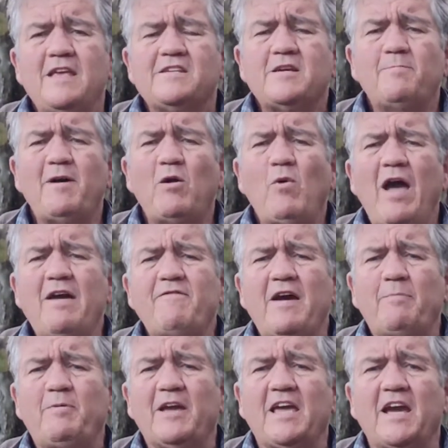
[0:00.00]
So by way of
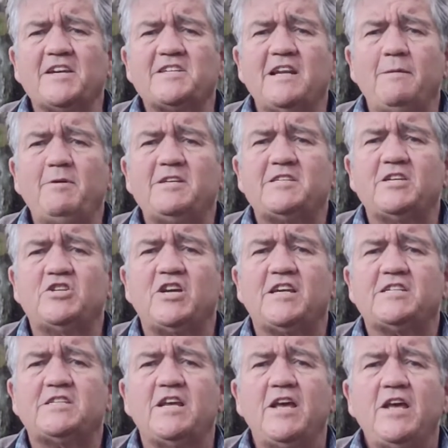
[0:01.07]
application, let me
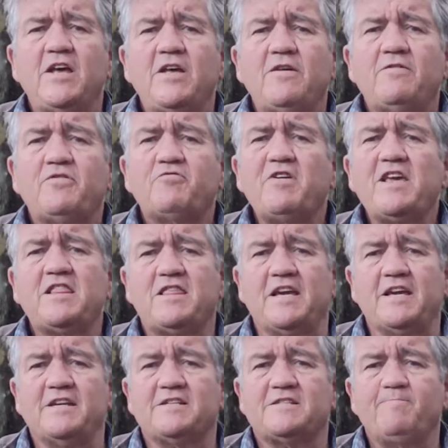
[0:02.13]
suggest three
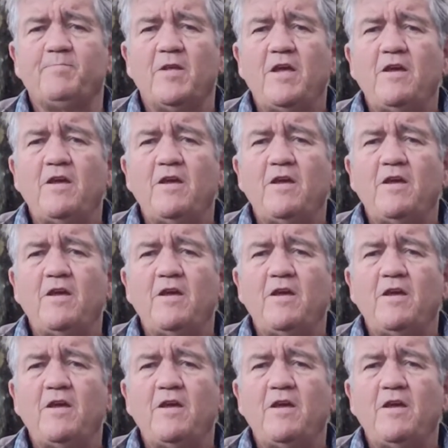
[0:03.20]
things.